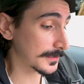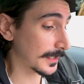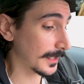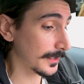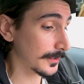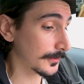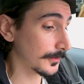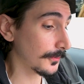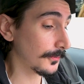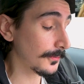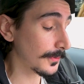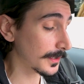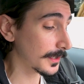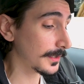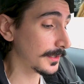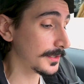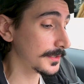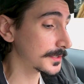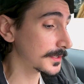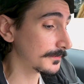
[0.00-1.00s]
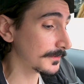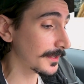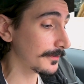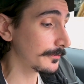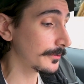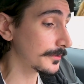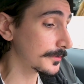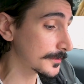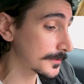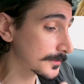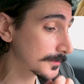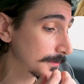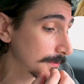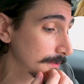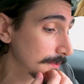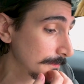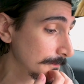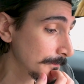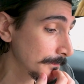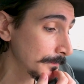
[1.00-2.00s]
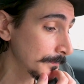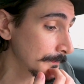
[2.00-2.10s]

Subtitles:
I don't know what it is. I've never understood it.